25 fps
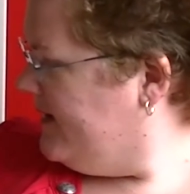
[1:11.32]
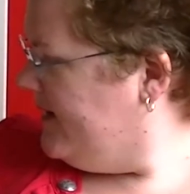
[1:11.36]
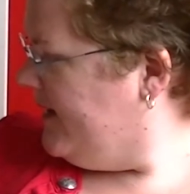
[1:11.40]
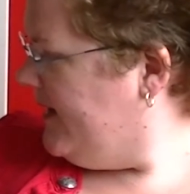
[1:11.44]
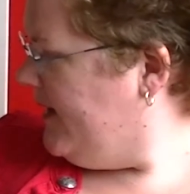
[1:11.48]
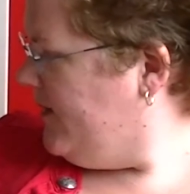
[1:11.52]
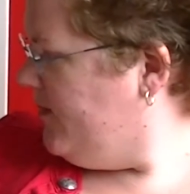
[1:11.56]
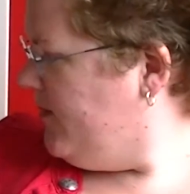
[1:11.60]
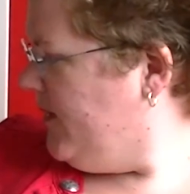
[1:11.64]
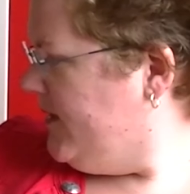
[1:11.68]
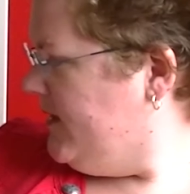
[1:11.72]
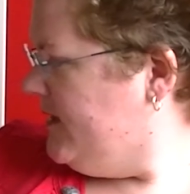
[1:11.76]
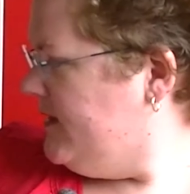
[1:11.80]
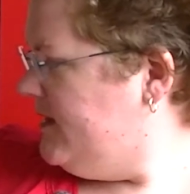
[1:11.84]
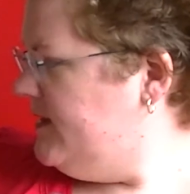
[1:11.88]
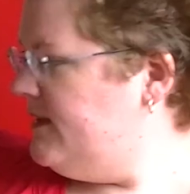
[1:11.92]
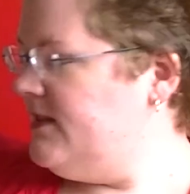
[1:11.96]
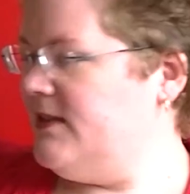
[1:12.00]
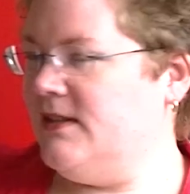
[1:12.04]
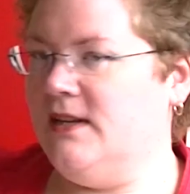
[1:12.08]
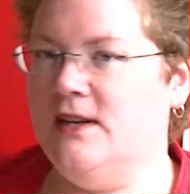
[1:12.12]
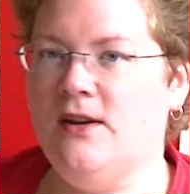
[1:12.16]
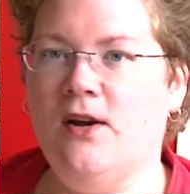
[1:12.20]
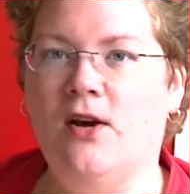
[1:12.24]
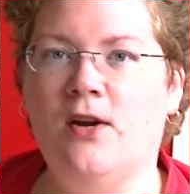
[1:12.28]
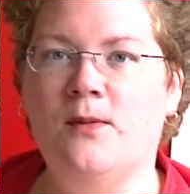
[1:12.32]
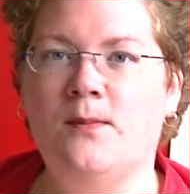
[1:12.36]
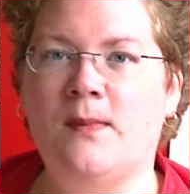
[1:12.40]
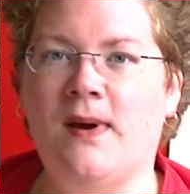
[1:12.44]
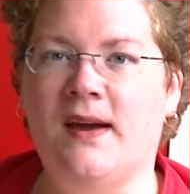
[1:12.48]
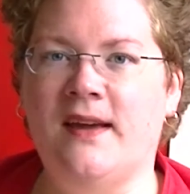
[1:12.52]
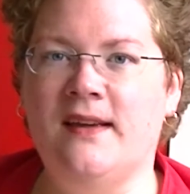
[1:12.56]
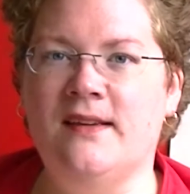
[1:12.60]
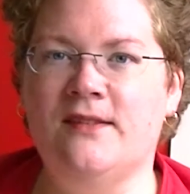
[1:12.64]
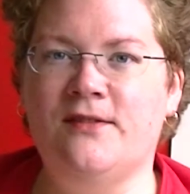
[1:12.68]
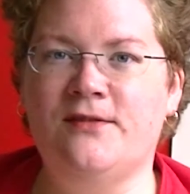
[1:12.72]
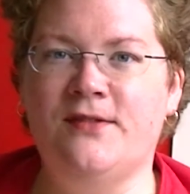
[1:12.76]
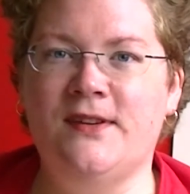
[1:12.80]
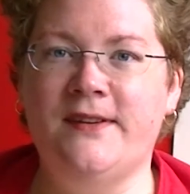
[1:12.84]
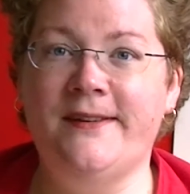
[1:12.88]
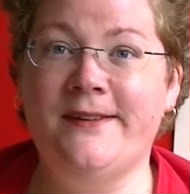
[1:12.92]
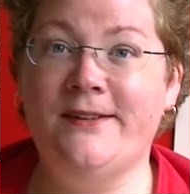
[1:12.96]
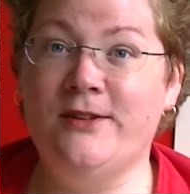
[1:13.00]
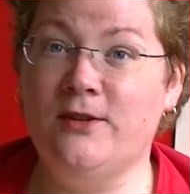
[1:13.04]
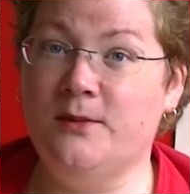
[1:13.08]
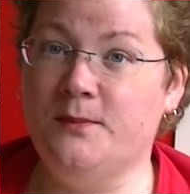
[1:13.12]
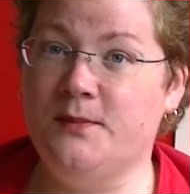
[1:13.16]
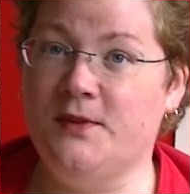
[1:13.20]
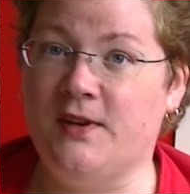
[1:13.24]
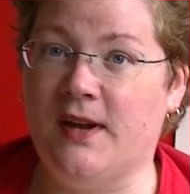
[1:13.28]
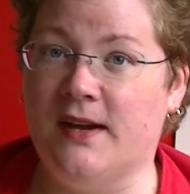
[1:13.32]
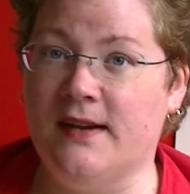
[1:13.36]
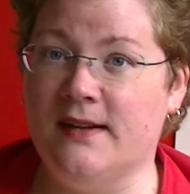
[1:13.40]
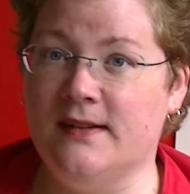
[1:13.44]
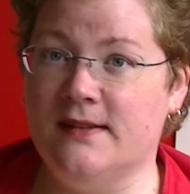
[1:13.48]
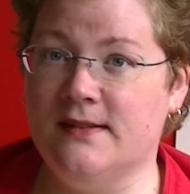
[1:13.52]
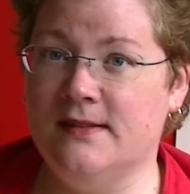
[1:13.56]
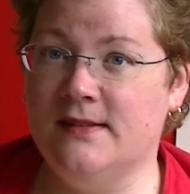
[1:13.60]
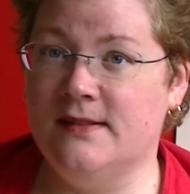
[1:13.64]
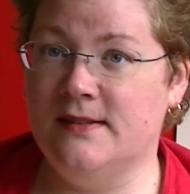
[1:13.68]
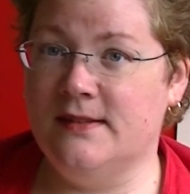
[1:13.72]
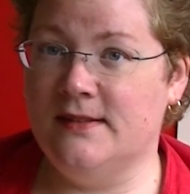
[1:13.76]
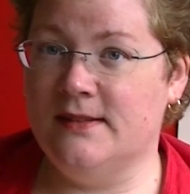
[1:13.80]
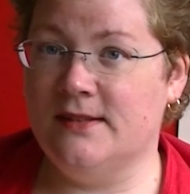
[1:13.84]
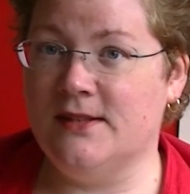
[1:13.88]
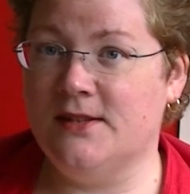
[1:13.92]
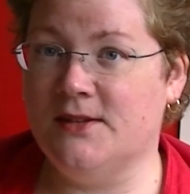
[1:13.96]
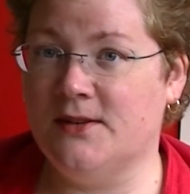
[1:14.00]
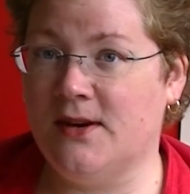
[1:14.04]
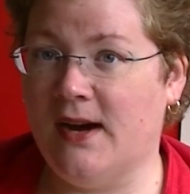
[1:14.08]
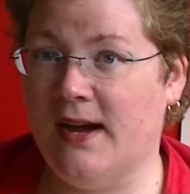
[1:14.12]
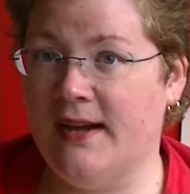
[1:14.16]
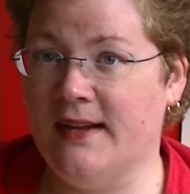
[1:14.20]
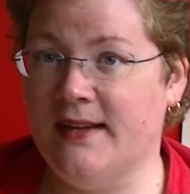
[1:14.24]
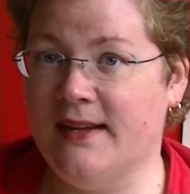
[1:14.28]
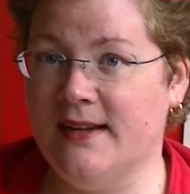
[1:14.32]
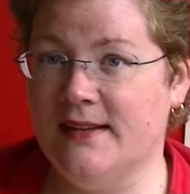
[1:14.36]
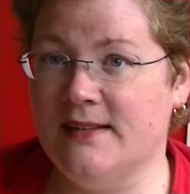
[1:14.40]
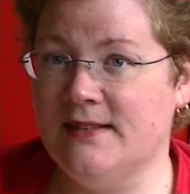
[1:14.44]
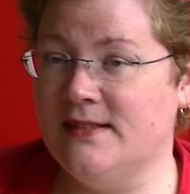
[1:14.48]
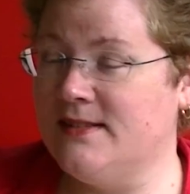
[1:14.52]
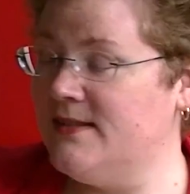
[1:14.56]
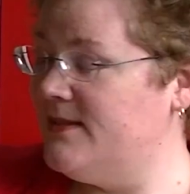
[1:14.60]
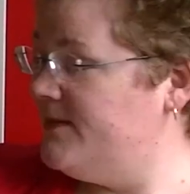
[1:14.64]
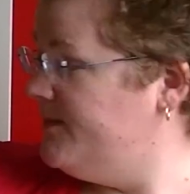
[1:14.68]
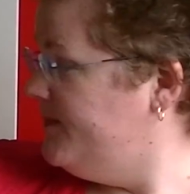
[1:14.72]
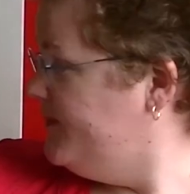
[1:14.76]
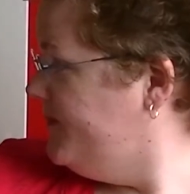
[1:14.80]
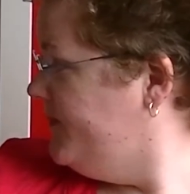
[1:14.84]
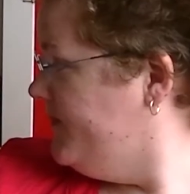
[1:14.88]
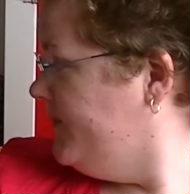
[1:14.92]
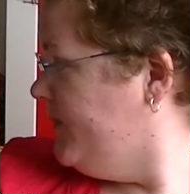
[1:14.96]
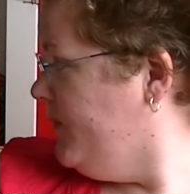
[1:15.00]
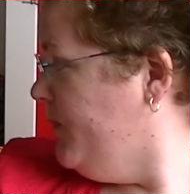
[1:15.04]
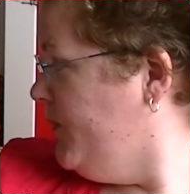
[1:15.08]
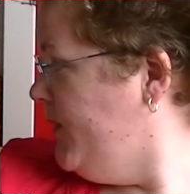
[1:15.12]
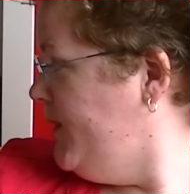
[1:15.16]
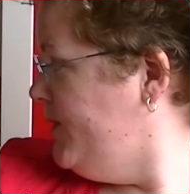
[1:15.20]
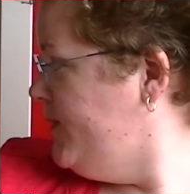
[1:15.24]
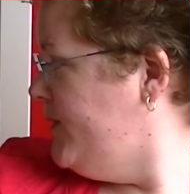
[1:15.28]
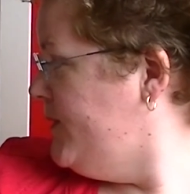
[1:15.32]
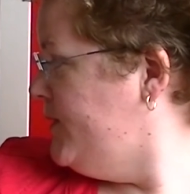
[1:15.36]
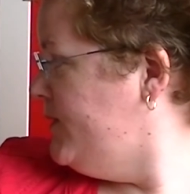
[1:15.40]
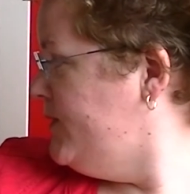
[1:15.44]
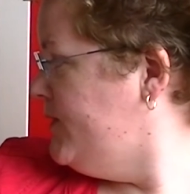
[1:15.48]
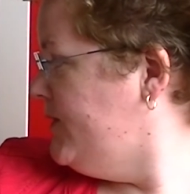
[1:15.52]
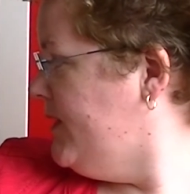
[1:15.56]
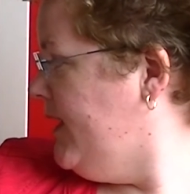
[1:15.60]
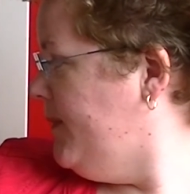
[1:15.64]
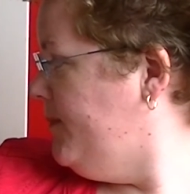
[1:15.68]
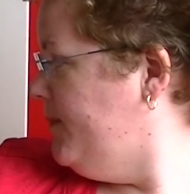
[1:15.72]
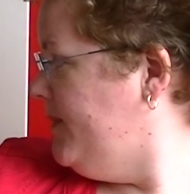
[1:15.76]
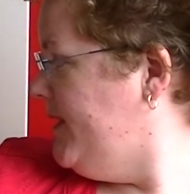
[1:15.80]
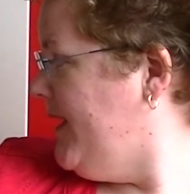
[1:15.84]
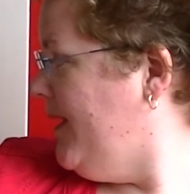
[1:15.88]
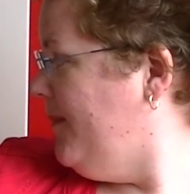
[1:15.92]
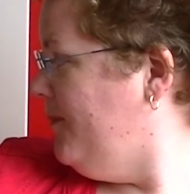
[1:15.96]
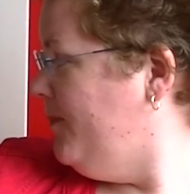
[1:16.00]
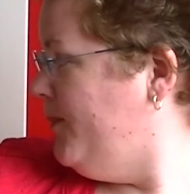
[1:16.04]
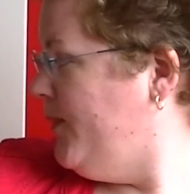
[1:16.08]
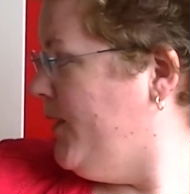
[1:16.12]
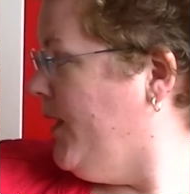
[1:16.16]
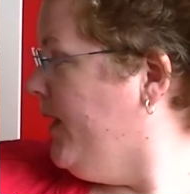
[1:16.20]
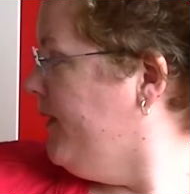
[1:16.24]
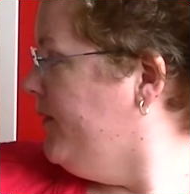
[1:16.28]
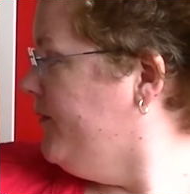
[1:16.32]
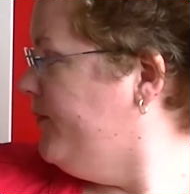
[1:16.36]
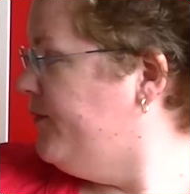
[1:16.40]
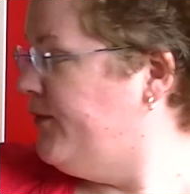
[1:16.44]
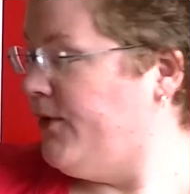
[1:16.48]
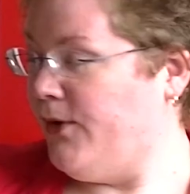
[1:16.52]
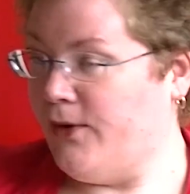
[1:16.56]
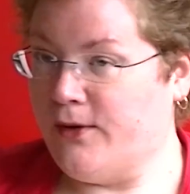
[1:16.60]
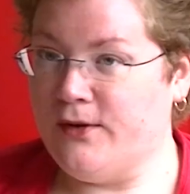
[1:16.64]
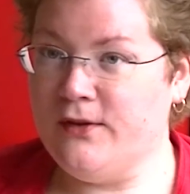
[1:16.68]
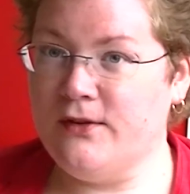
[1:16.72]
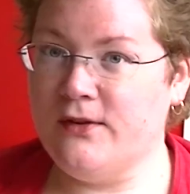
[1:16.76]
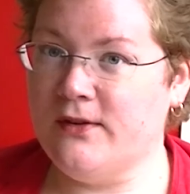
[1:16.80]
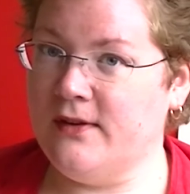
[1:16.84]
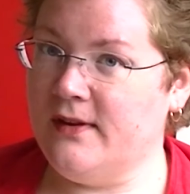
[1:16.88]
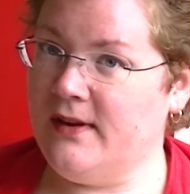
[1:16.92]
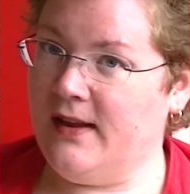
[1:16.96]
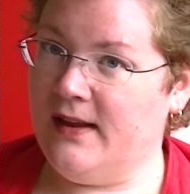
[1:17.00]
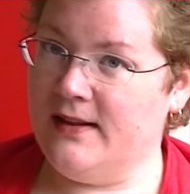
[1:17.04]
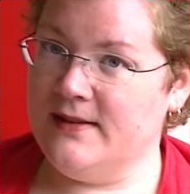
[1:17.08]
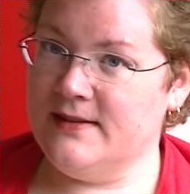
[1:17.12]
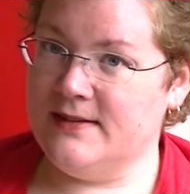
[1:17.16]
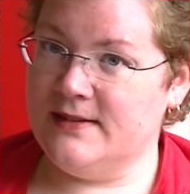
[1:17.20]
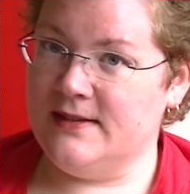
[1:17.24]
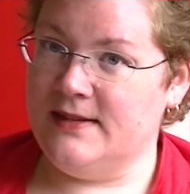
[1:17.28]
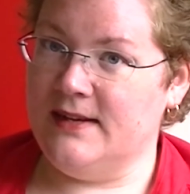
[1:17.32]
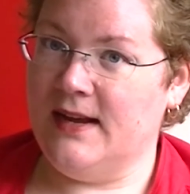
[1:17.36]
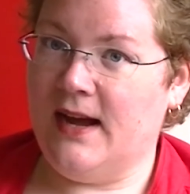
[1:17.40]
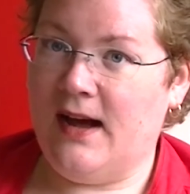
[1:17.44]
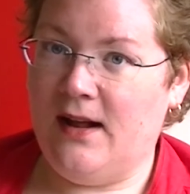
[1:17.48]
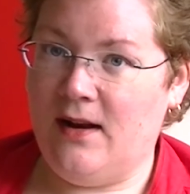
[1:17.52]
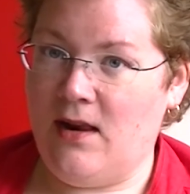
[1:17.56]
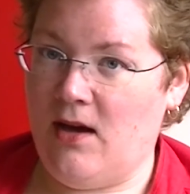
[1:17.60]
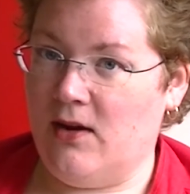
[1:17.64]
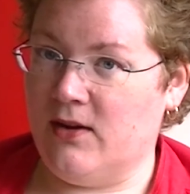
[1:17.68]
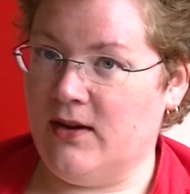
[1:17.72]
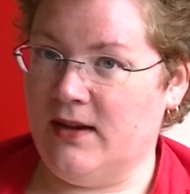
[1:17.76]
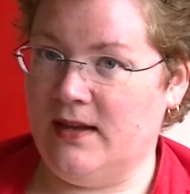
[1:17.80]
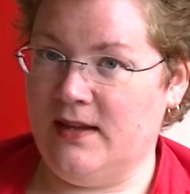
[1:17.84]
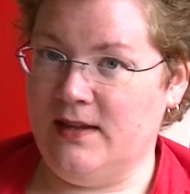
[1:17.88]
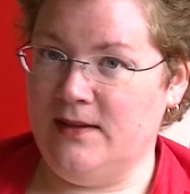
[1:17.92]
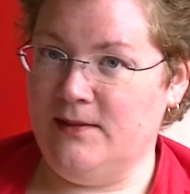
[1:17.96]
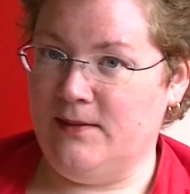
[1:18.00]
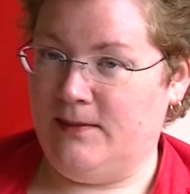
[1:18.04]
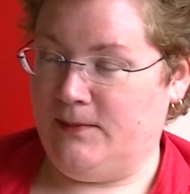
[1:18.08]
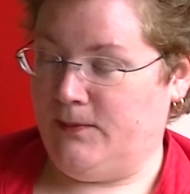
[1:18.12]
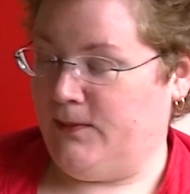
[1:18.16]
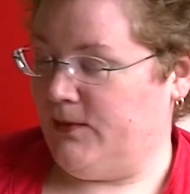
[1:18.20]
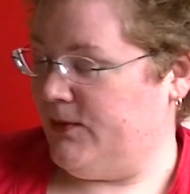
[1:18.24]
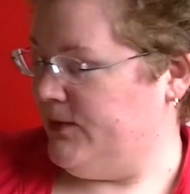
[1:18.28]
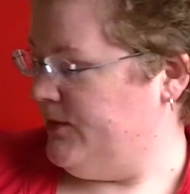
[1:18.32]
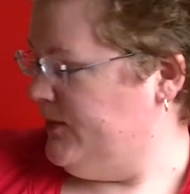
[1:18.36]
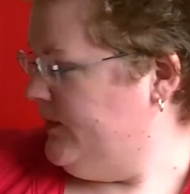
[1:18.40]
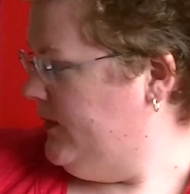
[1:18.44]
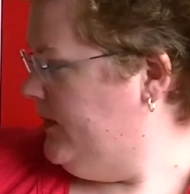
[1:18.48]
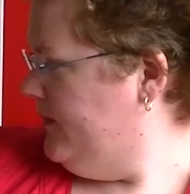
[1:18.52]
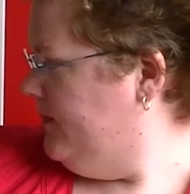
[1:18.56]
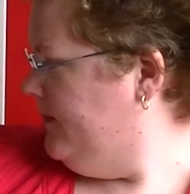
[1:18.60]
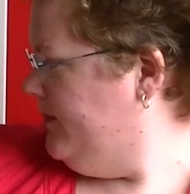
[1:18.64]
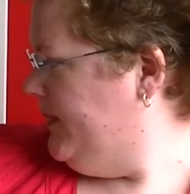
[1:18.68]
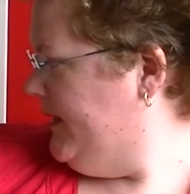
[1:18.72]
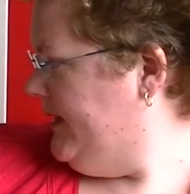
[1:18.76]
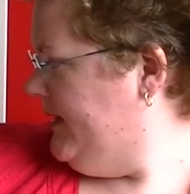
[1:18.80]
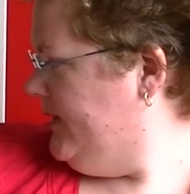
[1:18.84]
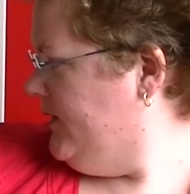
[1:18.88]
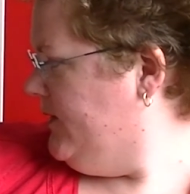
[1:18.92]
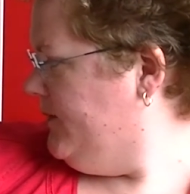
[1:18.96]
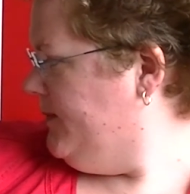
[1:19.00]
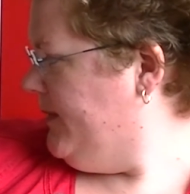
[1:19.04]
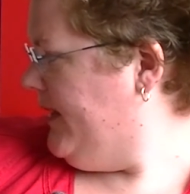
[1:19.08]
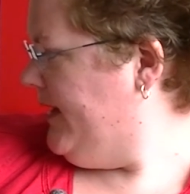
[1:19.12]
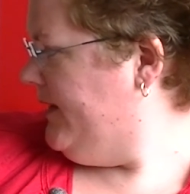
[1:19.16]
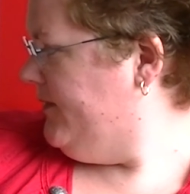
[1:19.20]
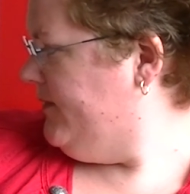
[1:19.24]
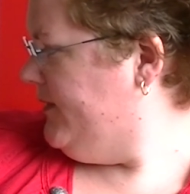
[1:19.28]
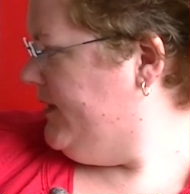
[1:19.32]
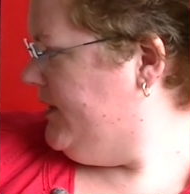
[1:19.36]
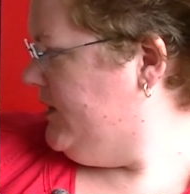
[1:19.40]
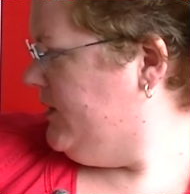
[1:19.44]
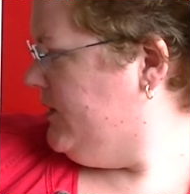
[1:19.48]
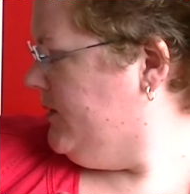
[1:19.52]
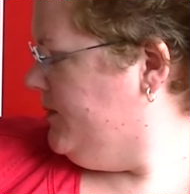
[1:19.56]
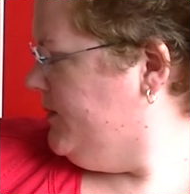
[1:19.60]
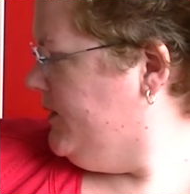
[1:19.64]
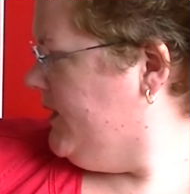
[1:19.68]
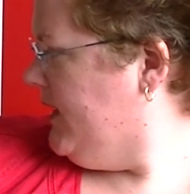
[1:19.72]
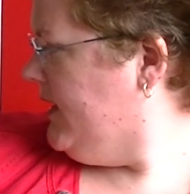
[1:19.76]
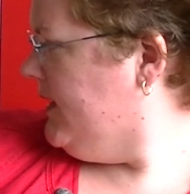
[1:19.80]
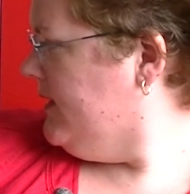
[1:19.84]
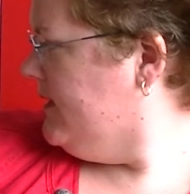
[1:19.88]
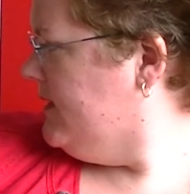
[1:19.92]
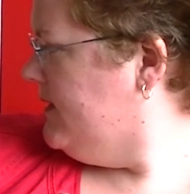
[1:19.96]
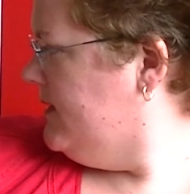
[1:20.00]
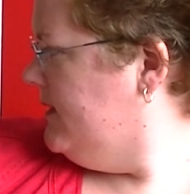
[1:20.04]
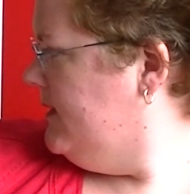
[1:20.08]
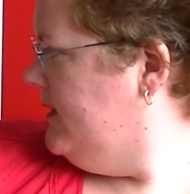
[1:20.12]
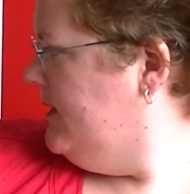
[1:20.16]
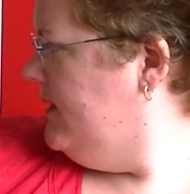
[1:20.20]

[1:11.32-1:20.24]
He wanted to sit on my finished objects, so I guess we will skip that part first and see how long he will be on my finished objects.